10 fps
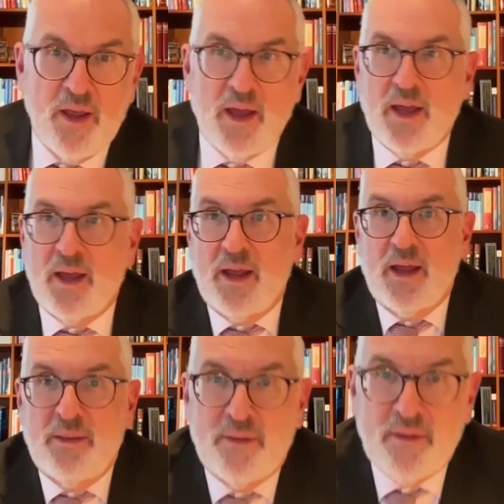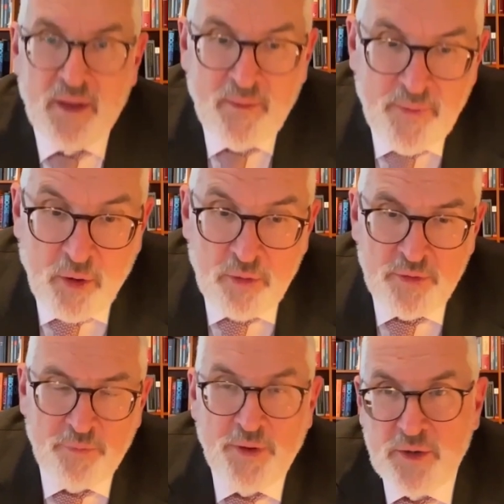and also
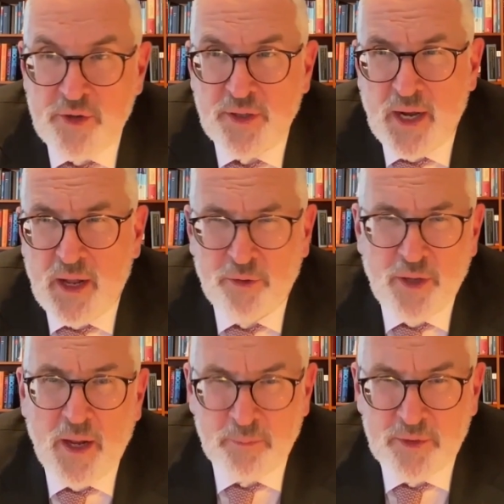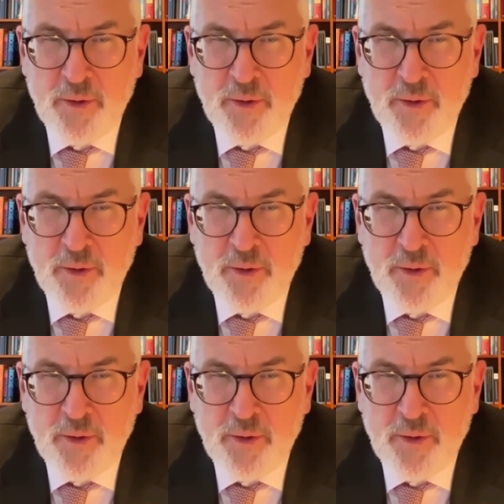functional outcomes.